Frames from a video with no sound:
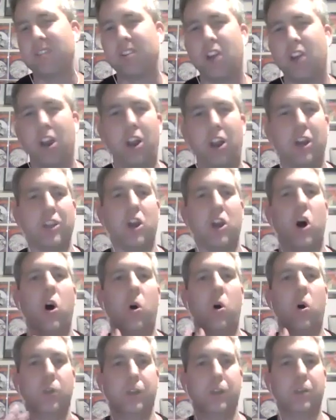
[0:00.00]
kind of like your
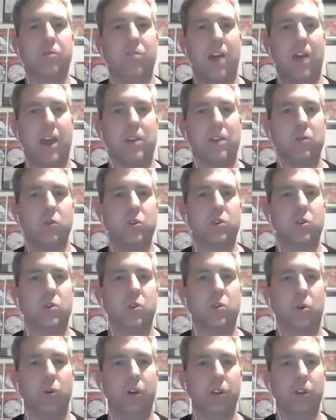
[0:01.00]
holy grail
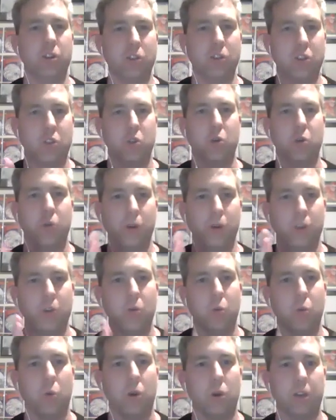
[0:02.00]
story, the story
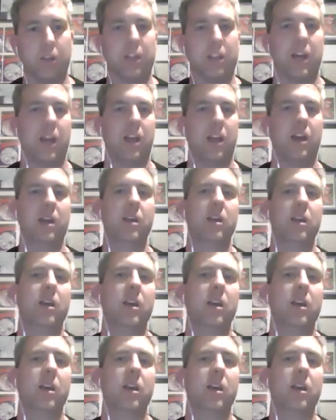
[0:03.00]
you want to colour?